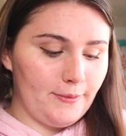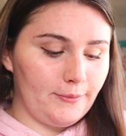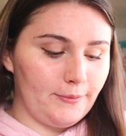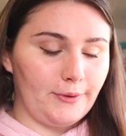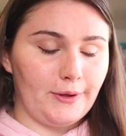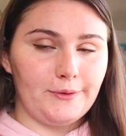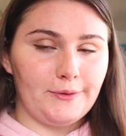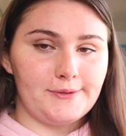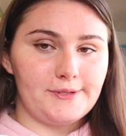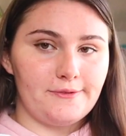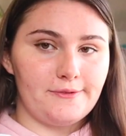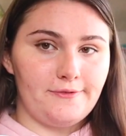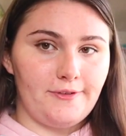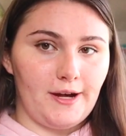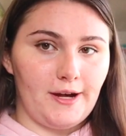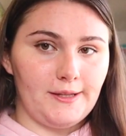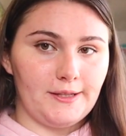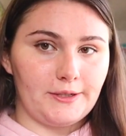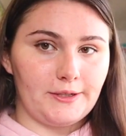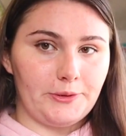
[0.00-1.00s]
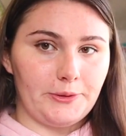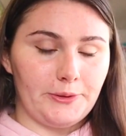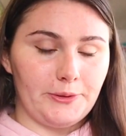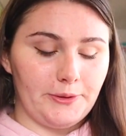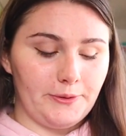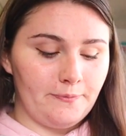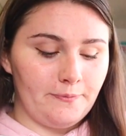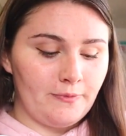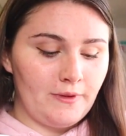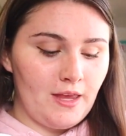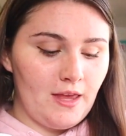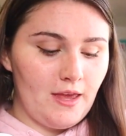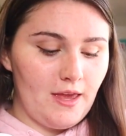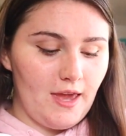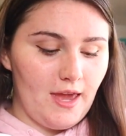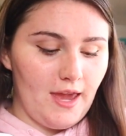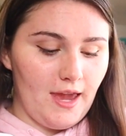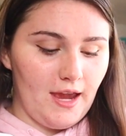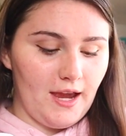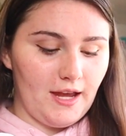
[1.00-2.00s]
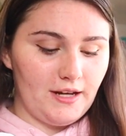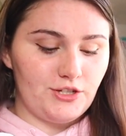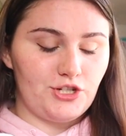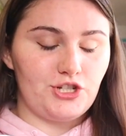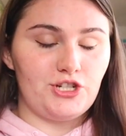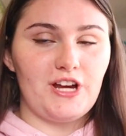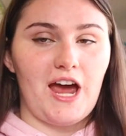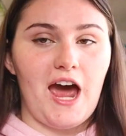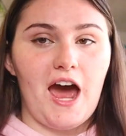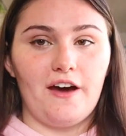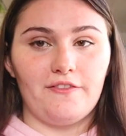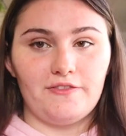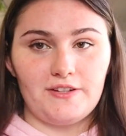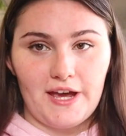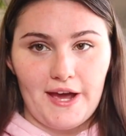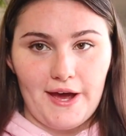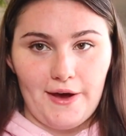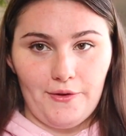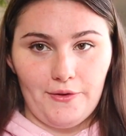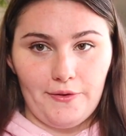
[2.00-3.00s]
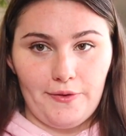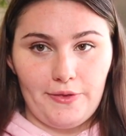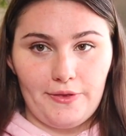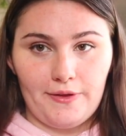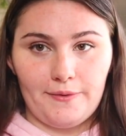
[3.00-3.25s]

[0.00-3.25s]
root, follicle, and shaft health.